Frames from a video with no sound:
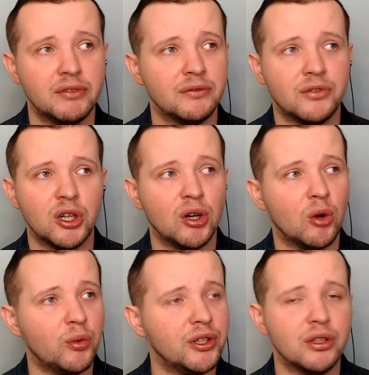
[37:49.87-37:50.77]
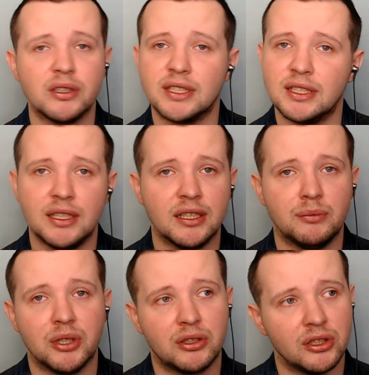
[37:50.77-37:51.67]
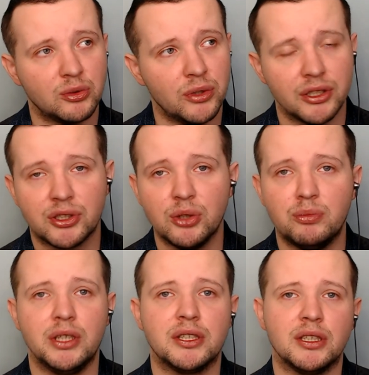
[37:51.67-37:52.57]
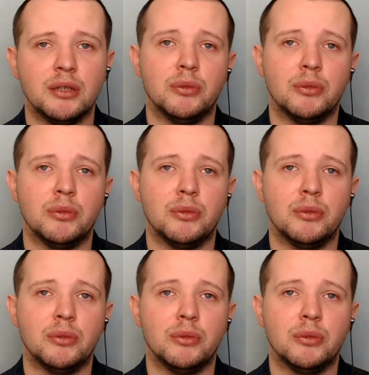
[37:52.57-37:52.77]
even though we don't see it because we're too busy,